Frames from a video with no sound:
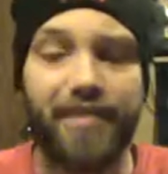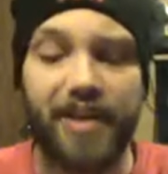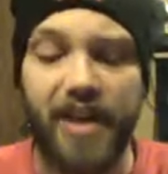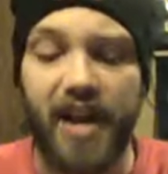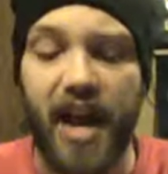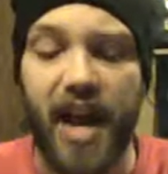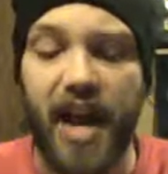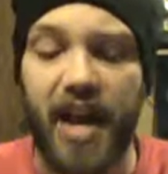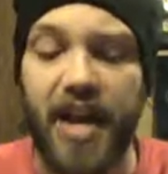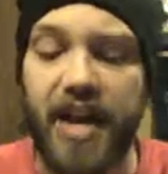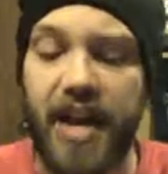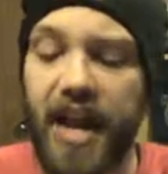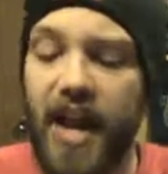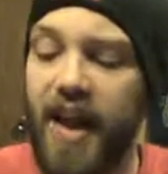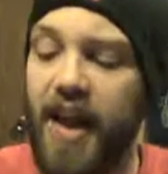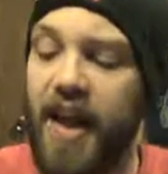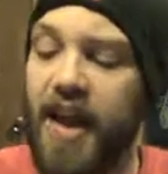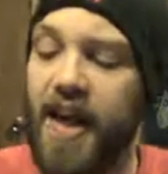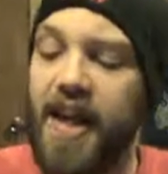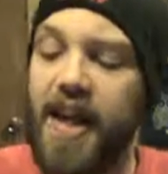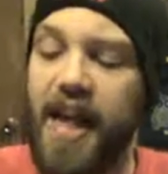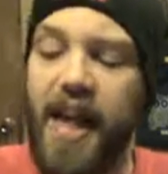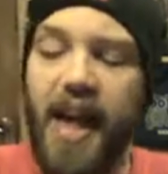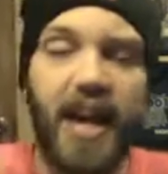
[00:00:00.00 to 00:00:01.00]
tonight.
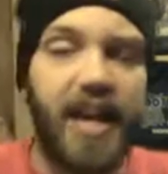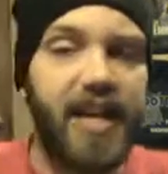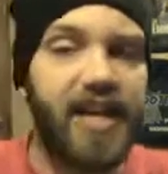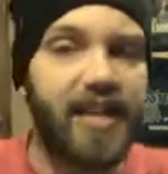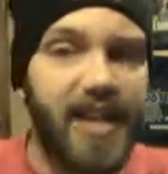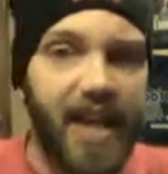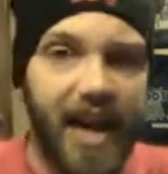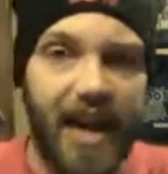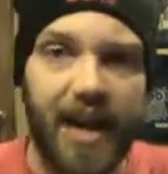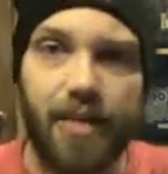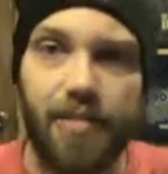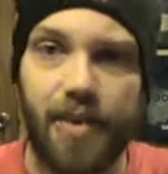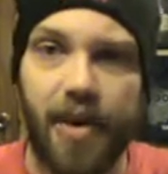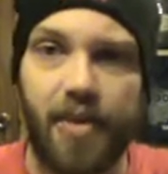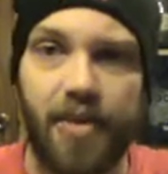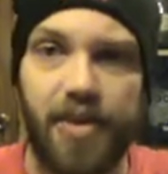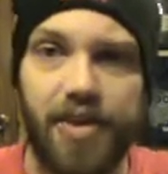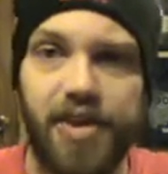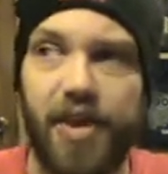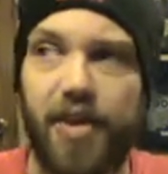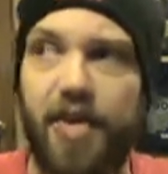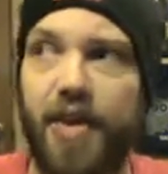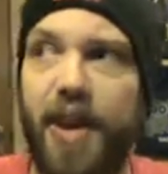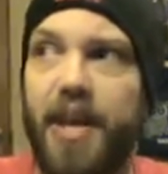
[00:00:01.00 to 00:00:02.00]
And he's not going to be on the
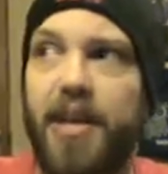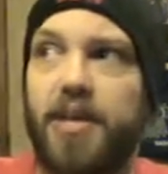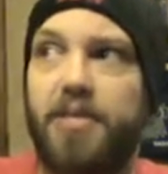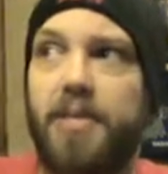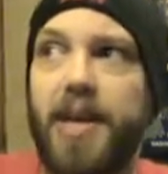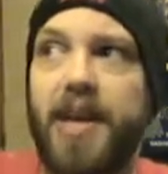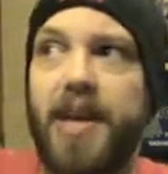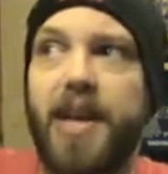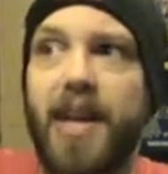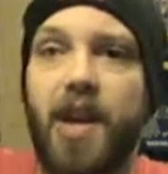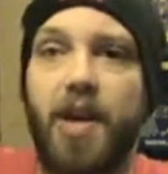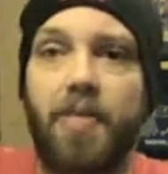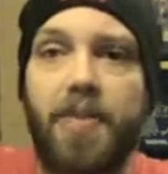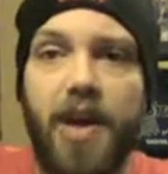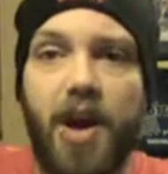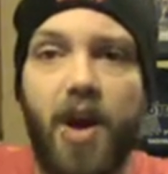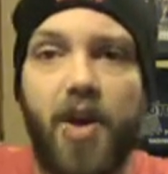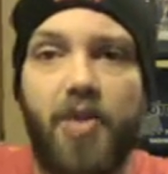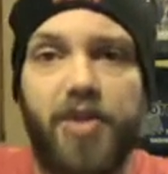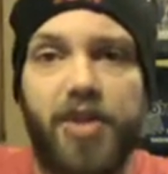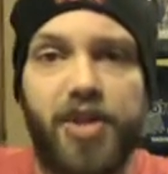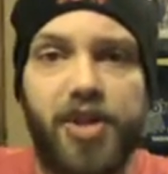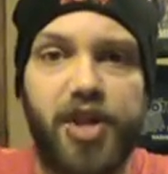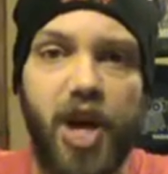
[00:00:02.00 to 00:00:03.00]
show next week, and he'll be
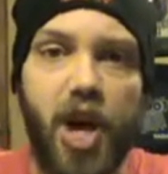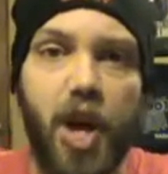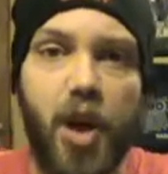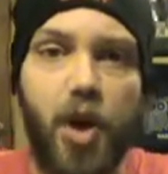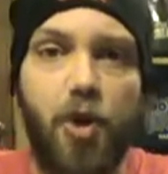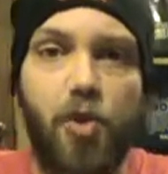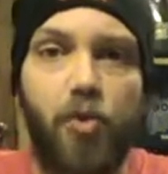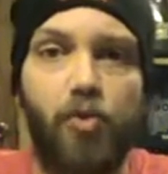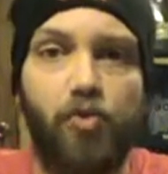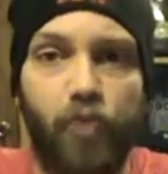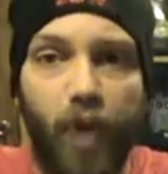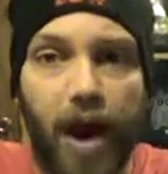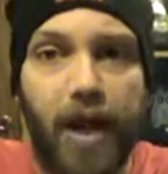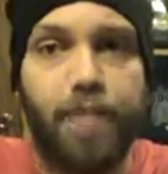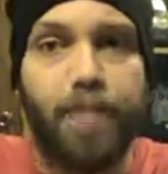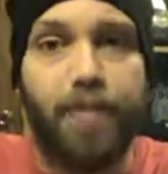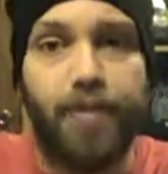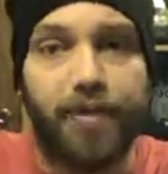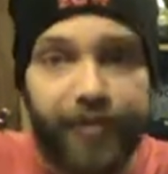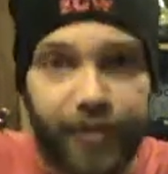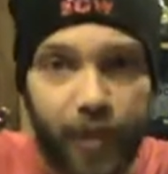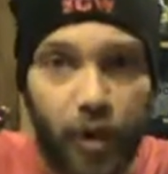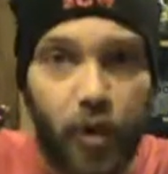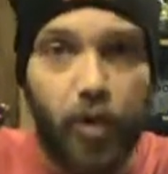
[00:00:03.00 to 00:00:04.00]
on the show right
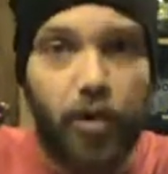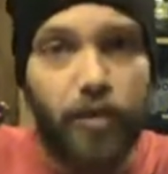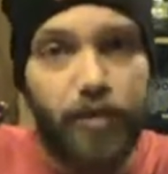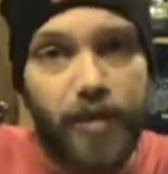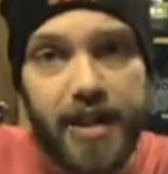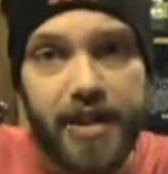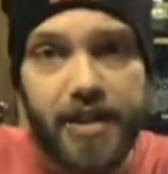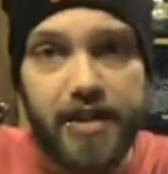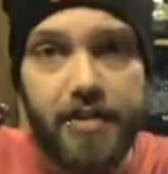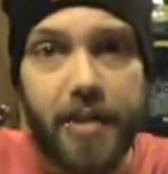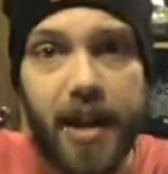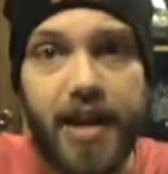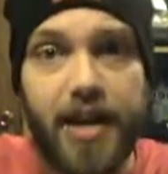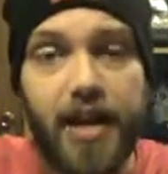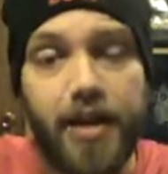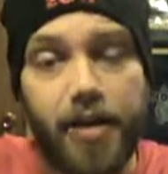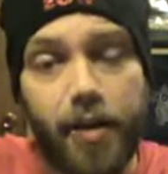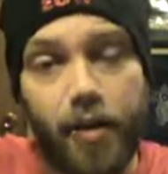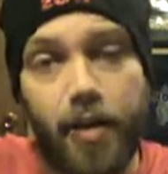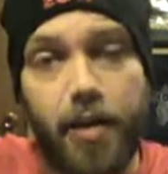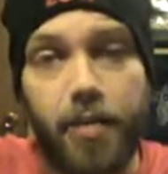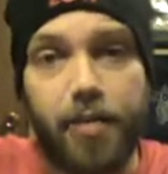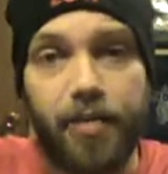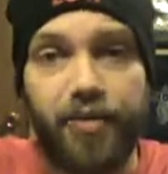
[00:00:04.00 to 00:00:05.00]
before WrestleMania,
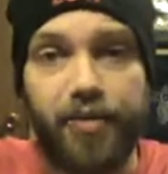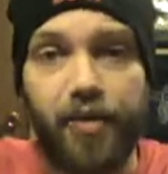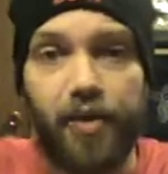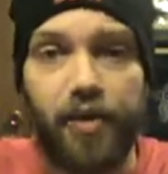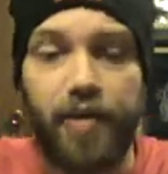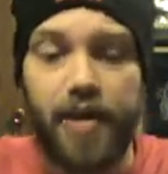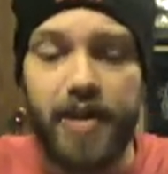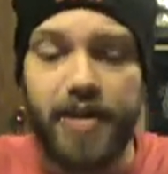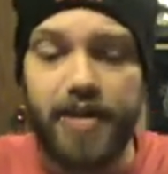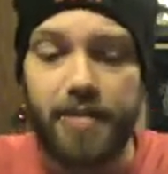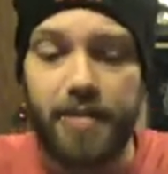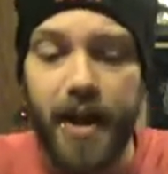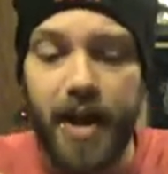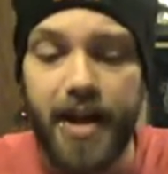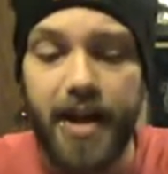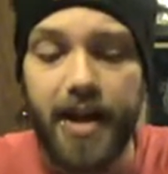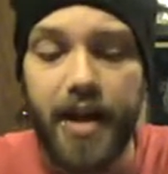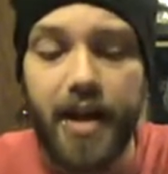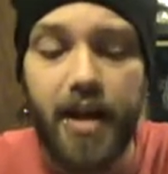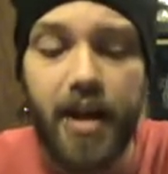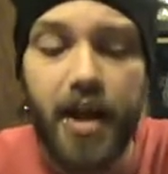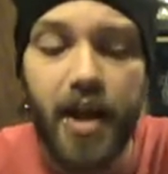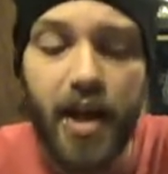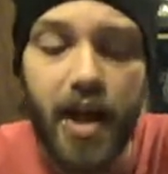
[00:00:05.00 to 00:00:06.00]
the week before
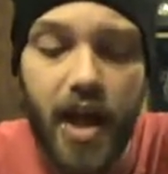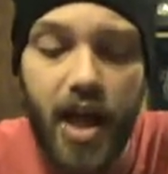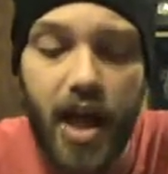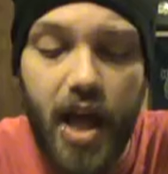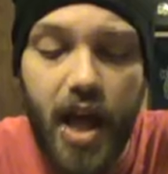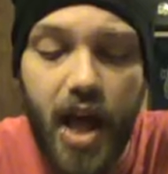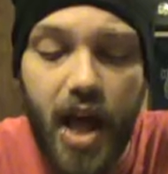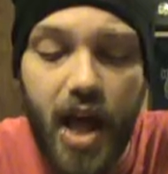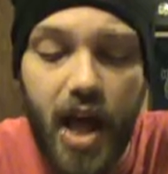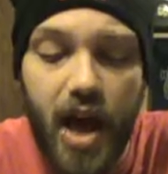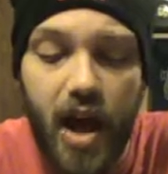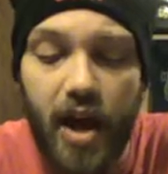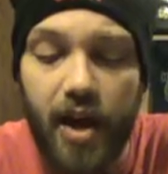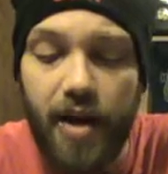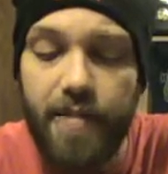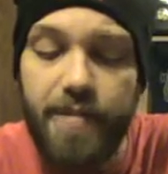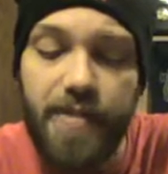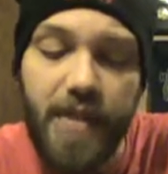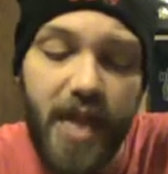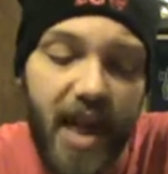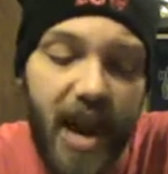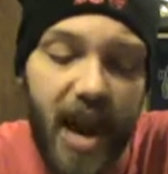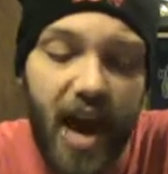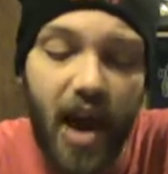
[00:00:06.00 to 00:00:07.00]
WrestleMania.
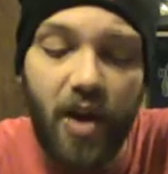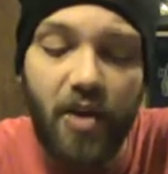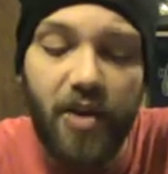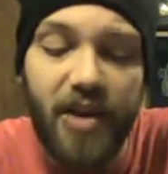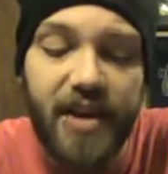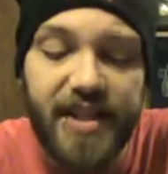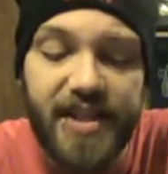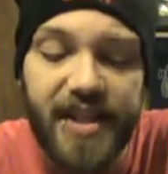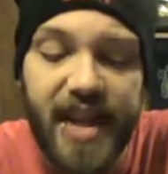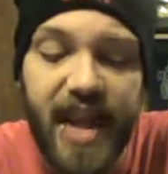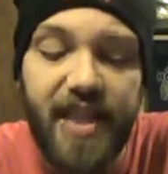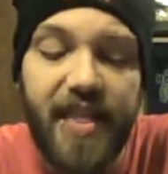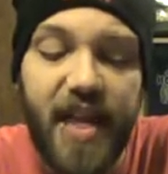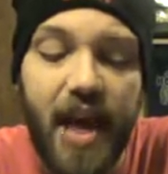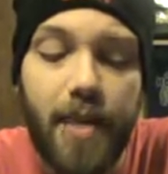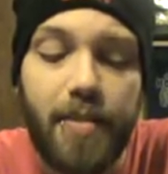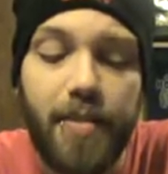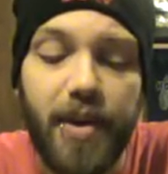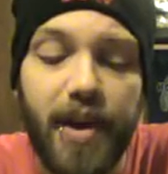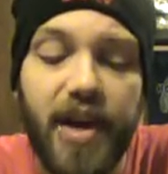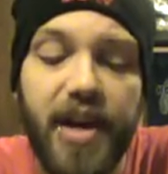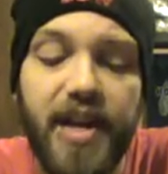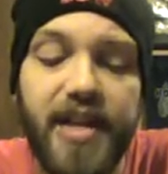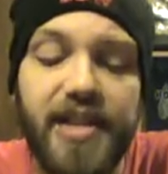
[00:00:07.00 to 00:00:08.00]
And I only say that
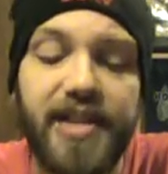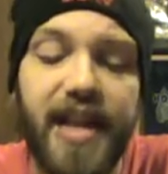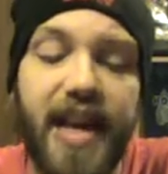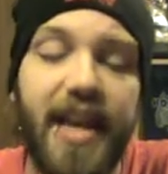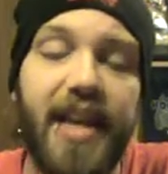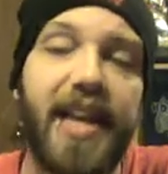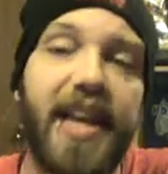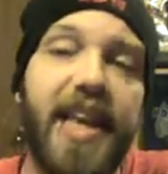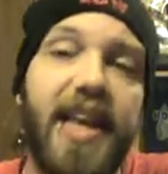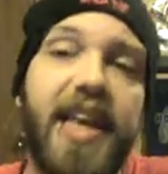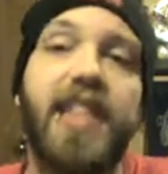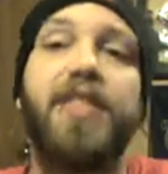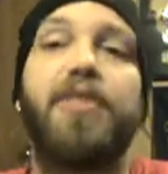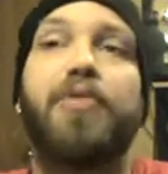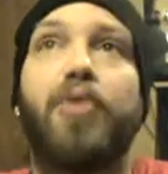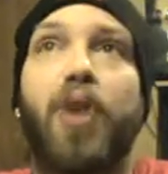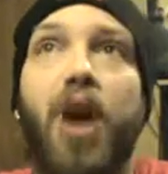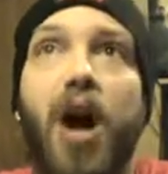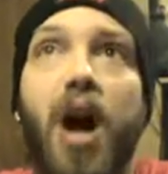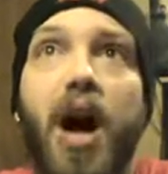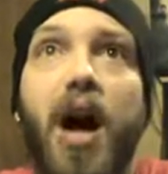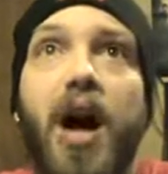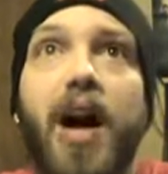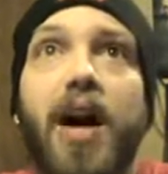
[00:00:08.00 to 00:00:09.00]
because they need The
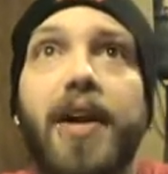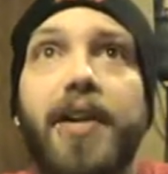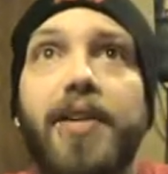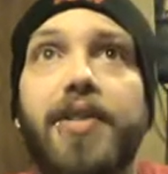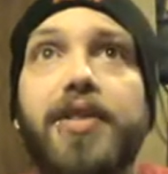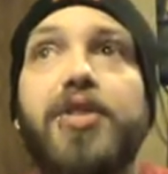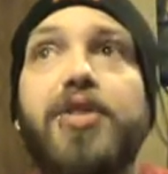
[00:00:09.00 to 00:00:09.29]
Rock